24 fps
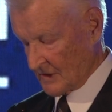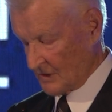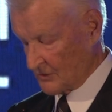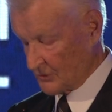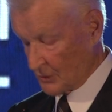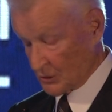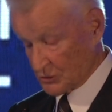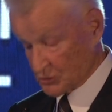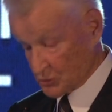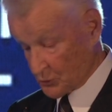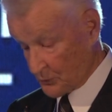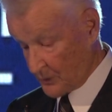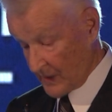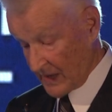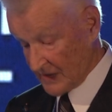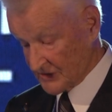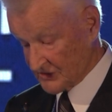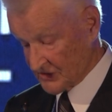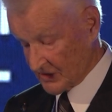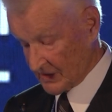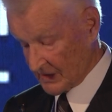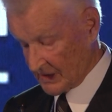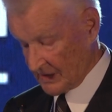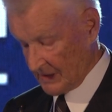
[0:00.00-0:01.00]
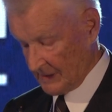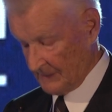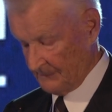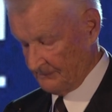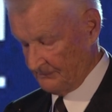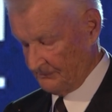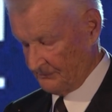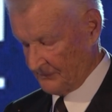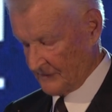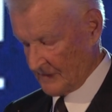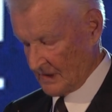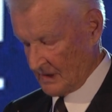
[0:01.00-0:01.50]
Not surprisingly,
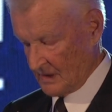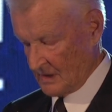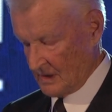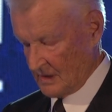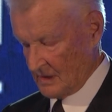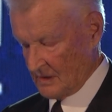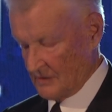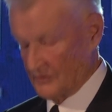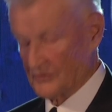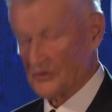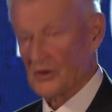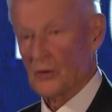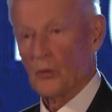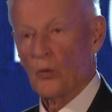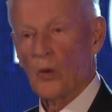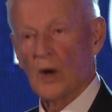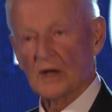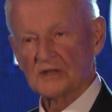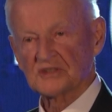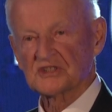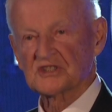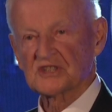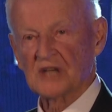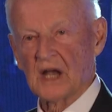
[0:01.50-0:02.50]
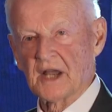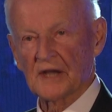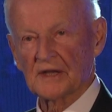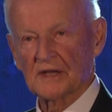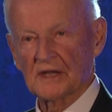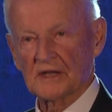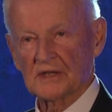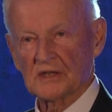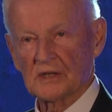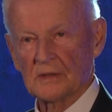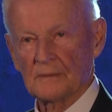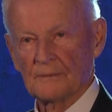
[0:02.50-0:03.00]
the one
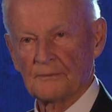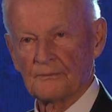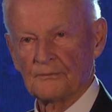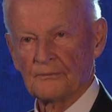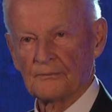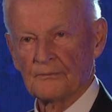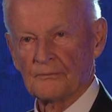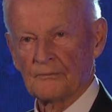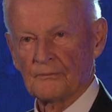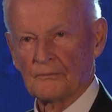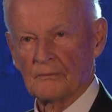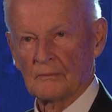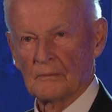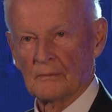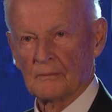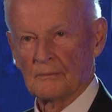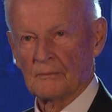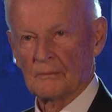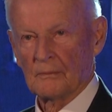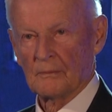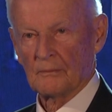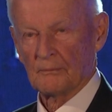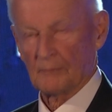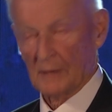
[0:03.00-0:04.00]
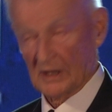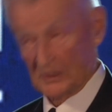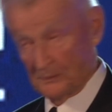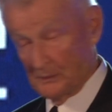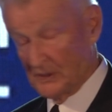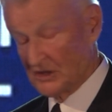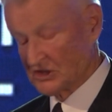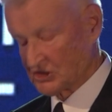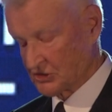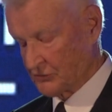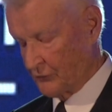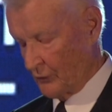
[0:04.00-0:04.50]
sided but
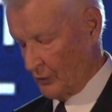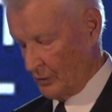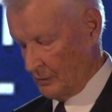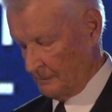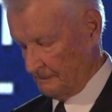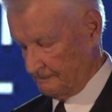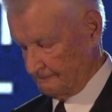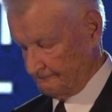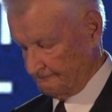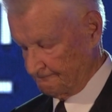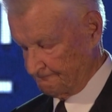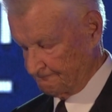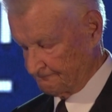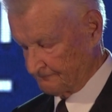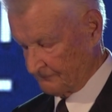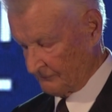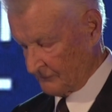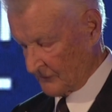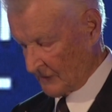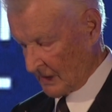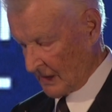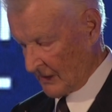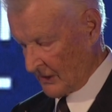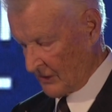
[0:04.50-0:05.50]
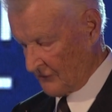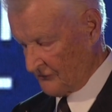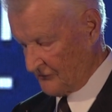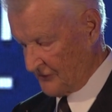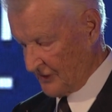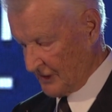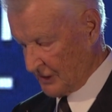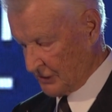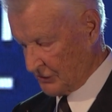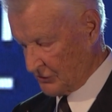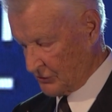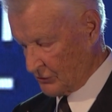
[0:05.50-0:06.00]
peaceful
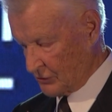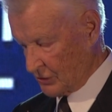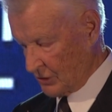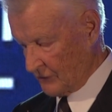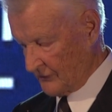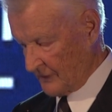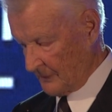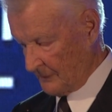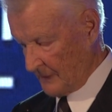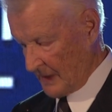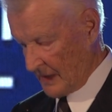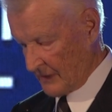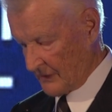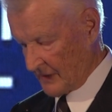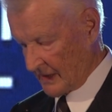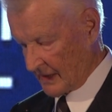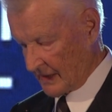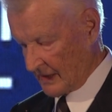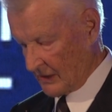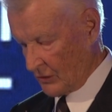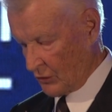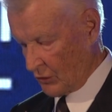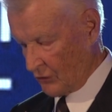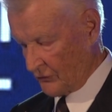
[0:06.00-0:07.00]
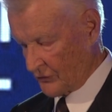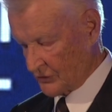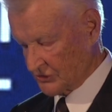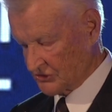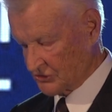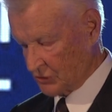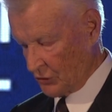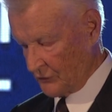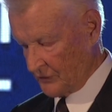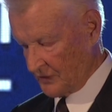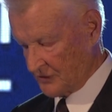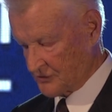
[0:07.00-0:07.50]
victory of America over
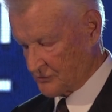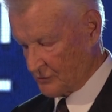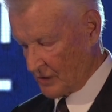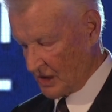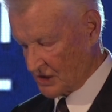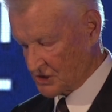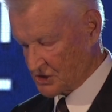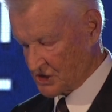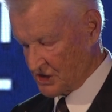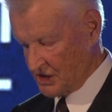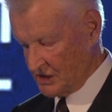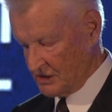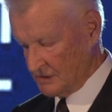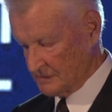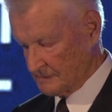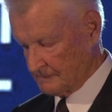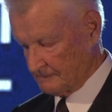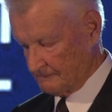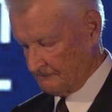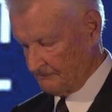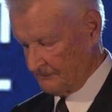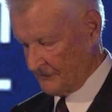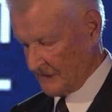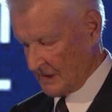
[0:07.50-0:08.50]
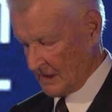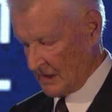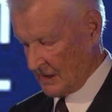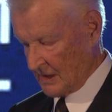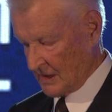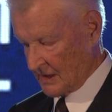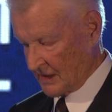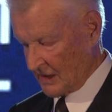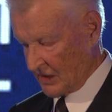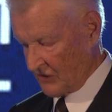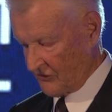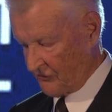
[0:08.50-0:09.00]
Soviet Russia
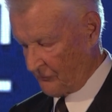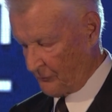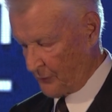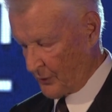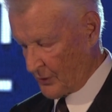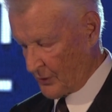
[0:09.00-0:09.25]
gave